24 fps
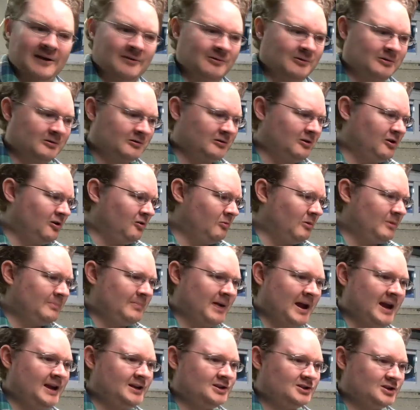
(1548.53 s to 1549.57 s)
or, oh, what
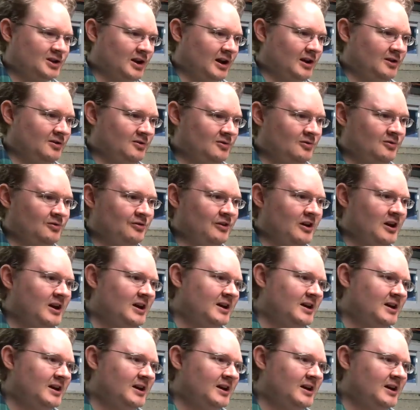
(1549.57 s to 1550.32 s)
paint should I use?